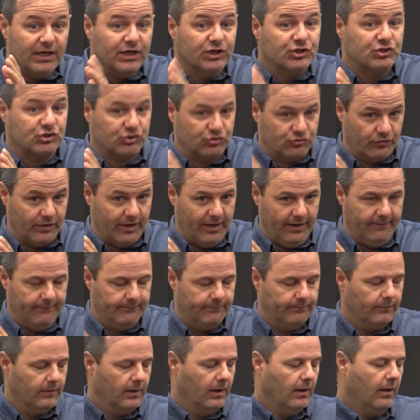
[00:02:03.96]
history.
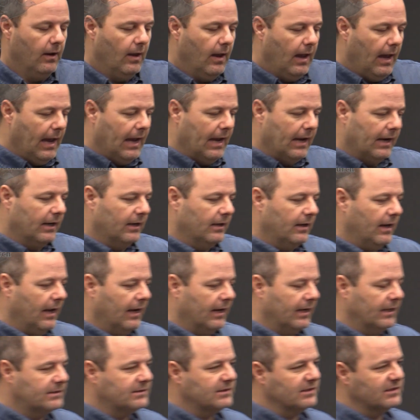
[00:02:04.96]
And
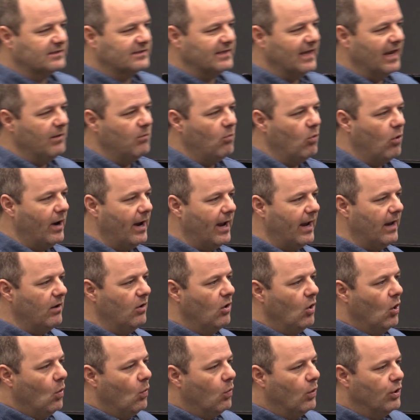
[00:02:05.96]
it's the same
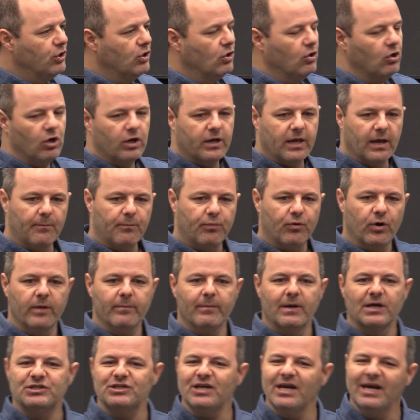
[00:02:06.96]
way when you look at pretty
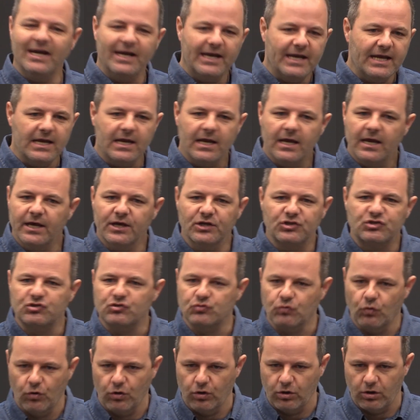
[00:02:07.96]
much any
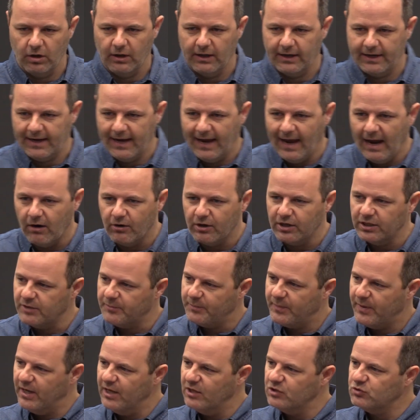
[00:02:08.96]
historical account. It
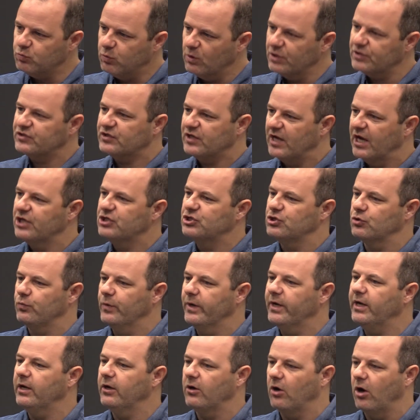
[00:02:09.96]
depends what side you
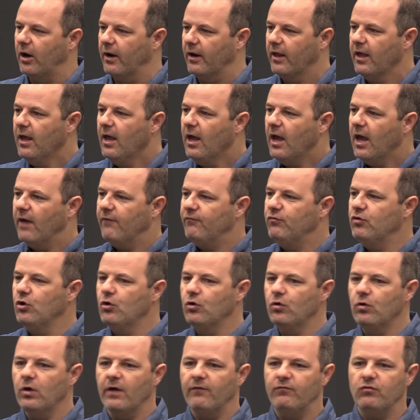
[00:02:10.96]
read it on. If
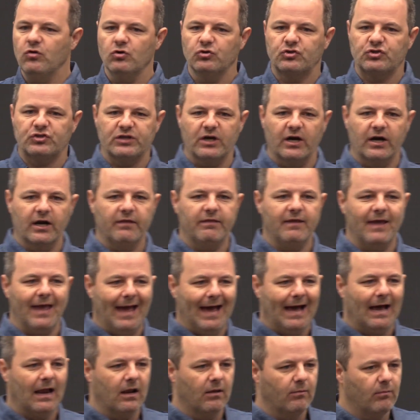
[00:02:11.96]
you study the
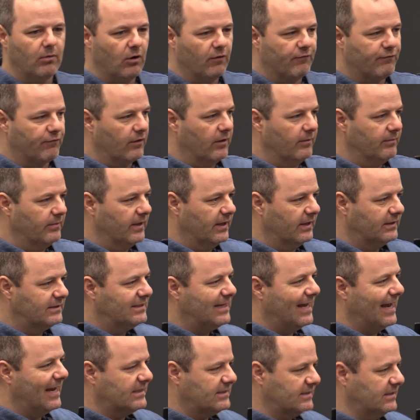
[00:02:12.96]
Alamo from the
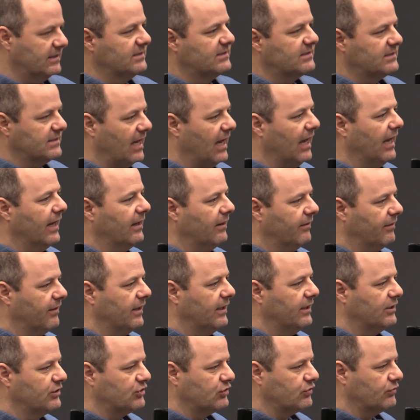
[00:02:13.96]
Texan side of
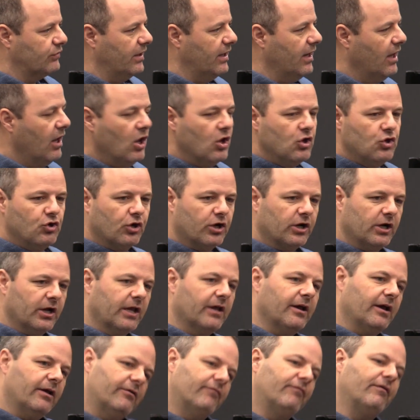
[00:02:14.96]
the history, you're going
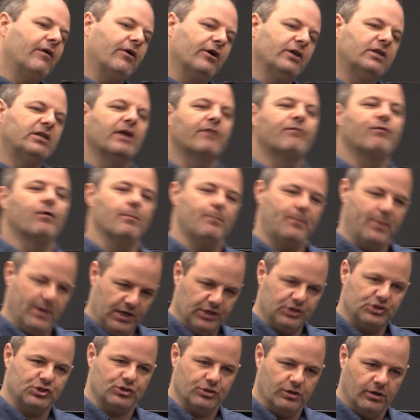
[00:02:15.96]
to get a very different
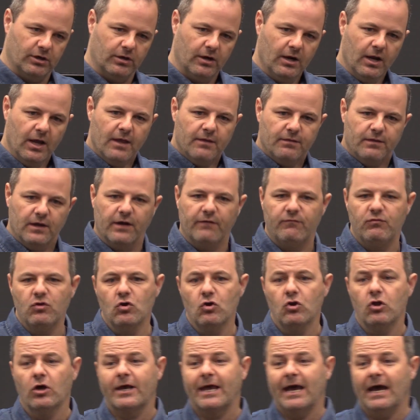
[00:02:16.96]
picture than if
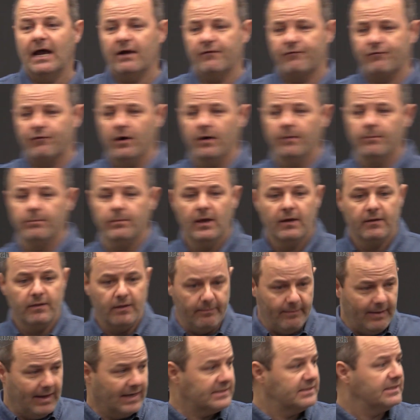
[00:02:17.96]
you look at it from
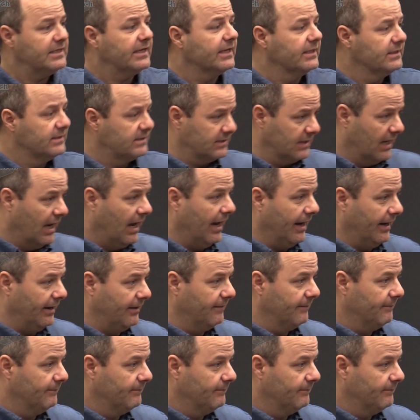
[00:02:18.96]
the Mexican side,